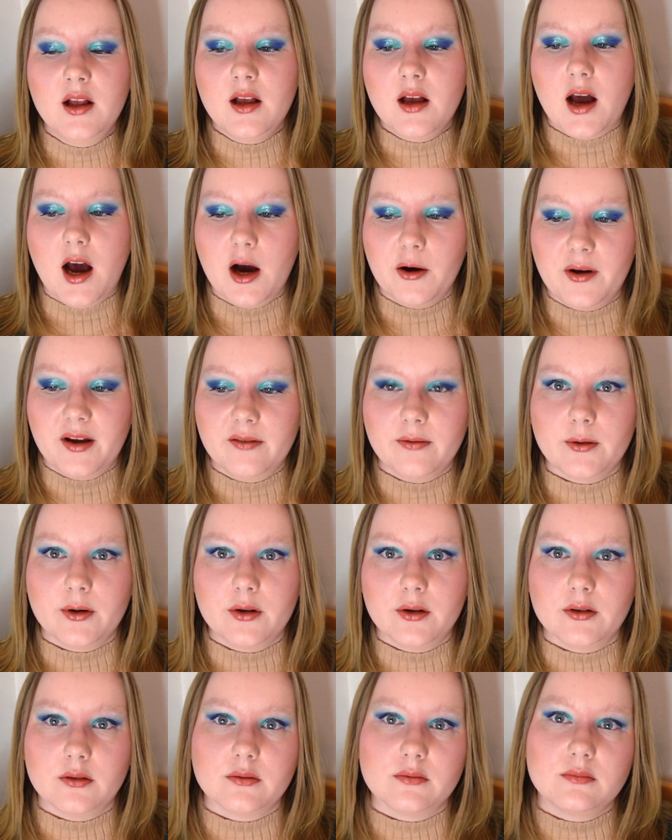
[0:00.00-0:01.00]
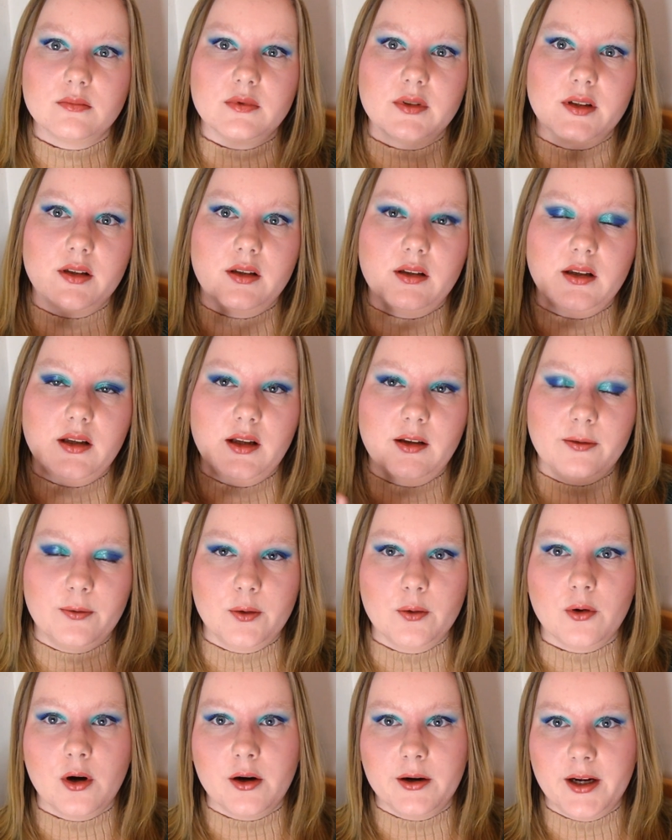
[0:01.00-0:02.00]
However, if
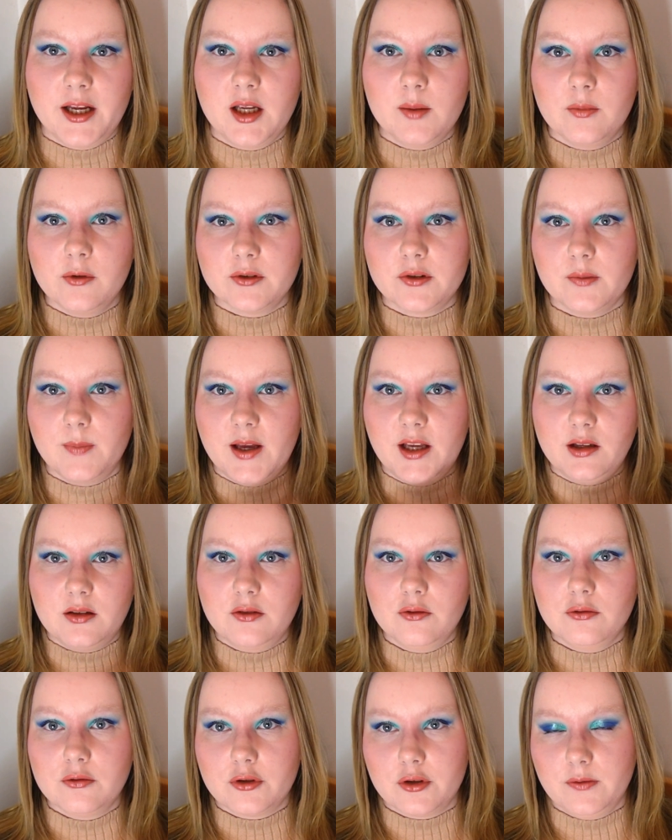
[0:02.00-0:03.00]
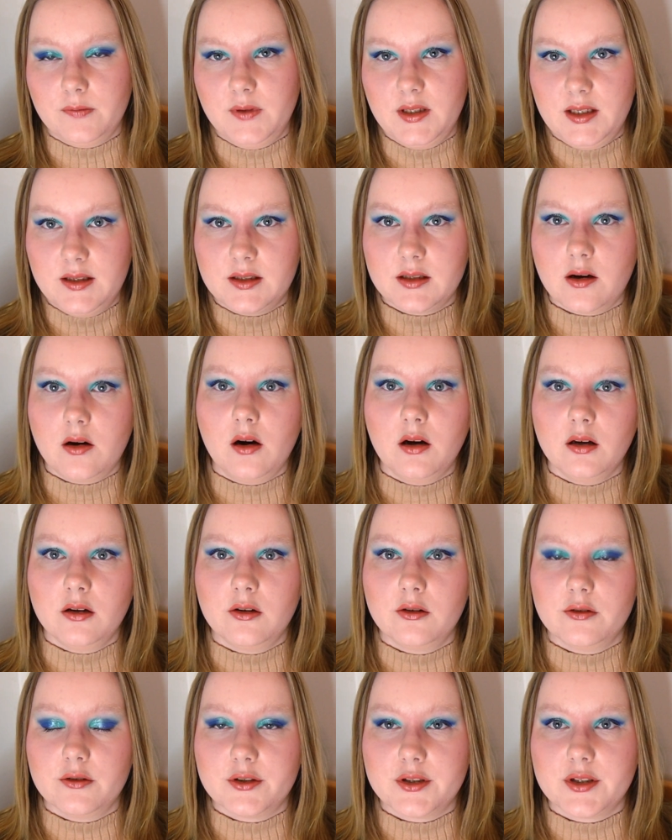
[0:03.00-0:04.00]
you are able to make use of these
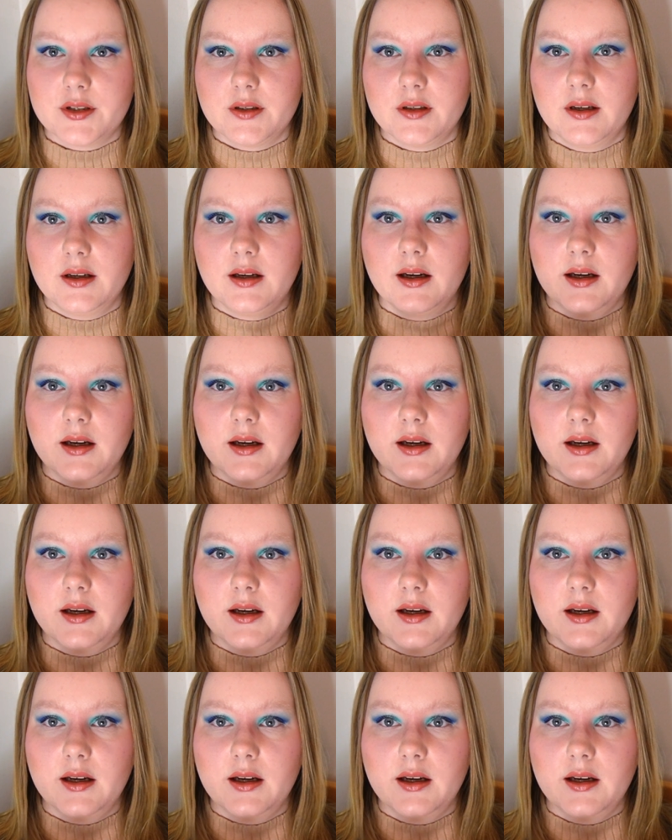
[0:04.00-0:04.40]
colors,